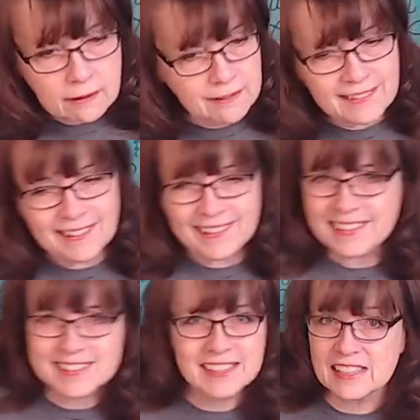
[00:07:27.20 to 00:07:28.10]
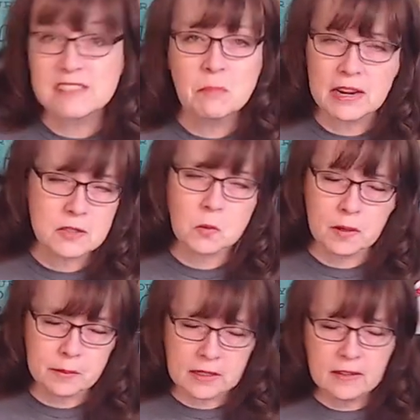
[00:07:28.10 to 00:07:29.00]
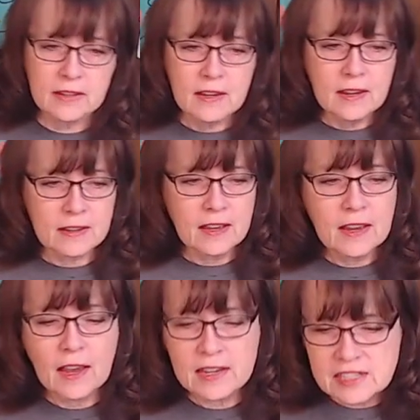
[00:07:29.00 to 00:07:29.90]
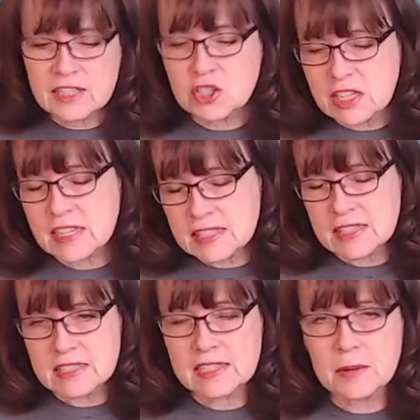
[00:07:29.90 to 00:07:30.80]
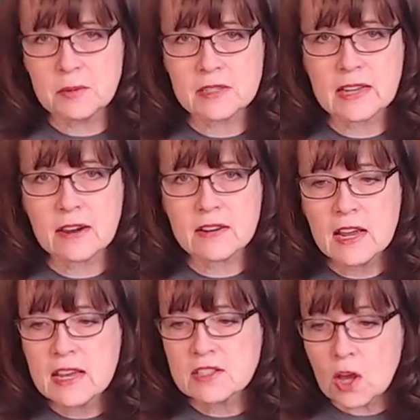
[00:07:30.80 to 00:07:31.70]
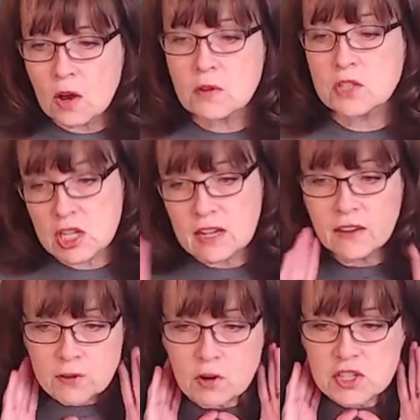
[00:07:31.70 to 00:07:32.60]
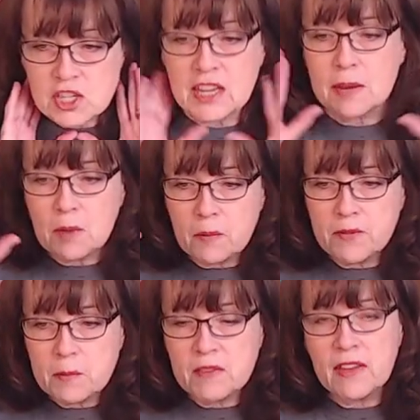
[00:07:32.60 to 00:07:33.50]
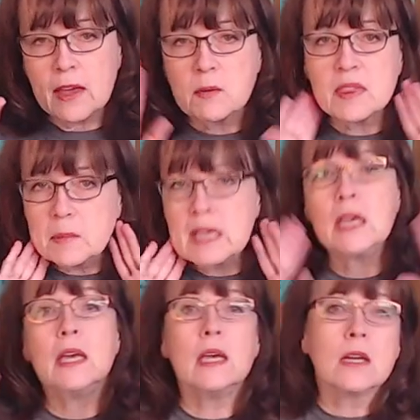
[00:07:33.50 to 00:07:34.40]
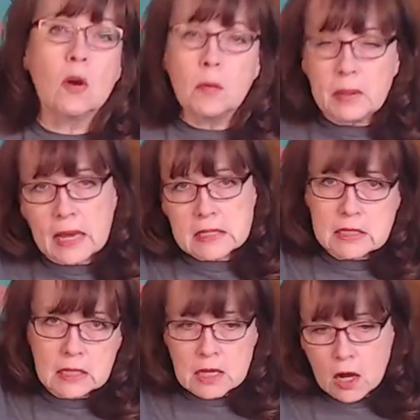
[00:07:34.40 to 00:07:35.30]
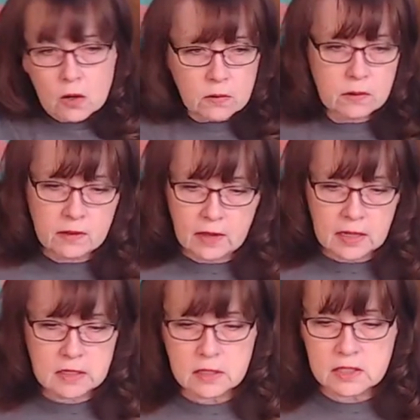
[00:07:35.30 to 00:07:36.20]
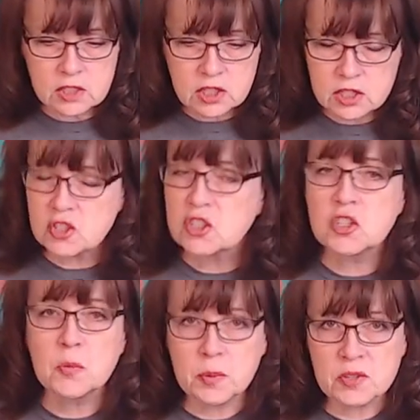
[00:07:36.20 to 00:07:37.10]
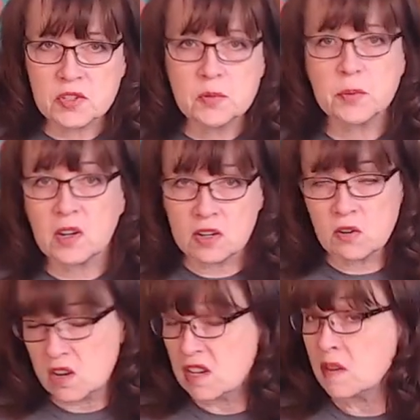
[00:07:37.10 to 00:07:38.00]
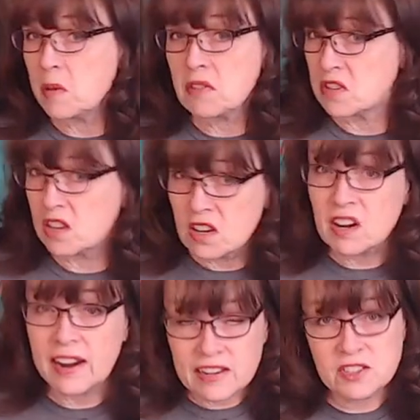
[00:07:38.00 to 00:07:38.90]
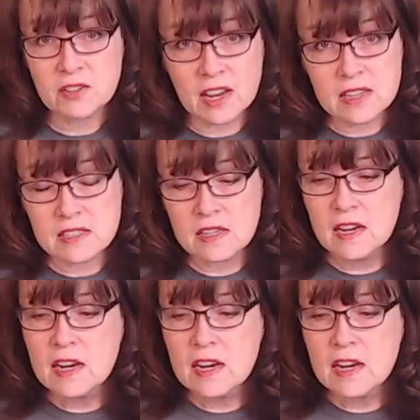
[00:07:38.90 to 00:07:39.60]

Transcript: I just it might as well be. It'll feel like until she gets the staples out. So she of course she came home from the vet with the big old plastic cone that is just super super annoying both to her and to us.